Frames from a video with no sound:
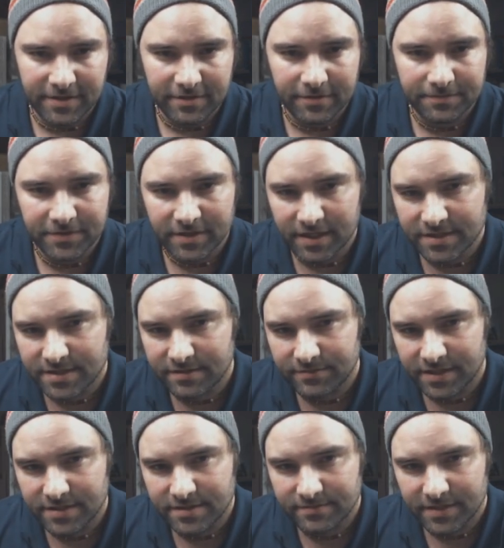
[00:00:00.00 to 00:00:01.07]
I hope you guys can
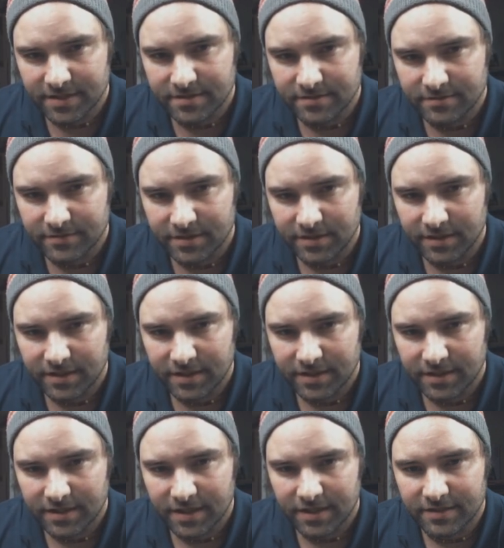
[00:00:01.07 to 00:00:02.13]
make some extra money,
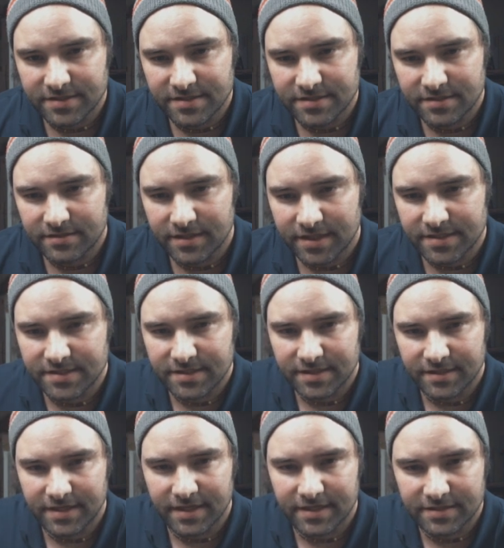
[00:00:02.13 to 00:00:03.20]
and I'll see you guys in
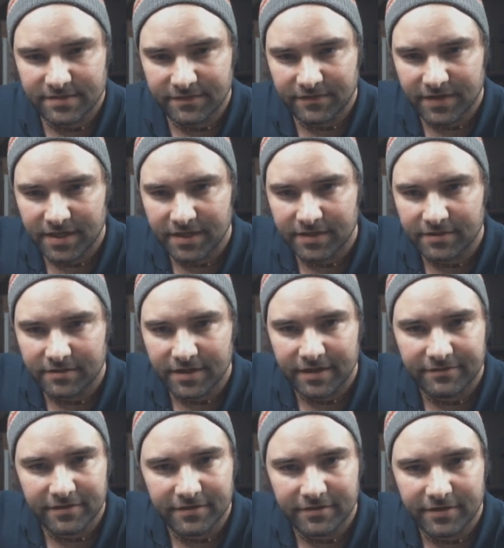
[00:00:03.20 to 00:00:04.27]
the next video.
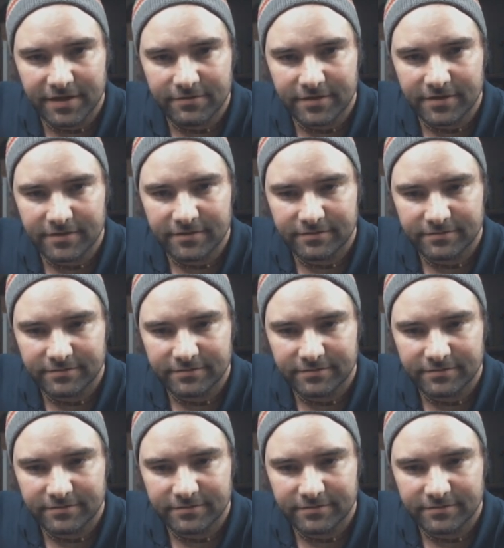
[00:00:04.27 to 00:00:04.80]
Have a great one.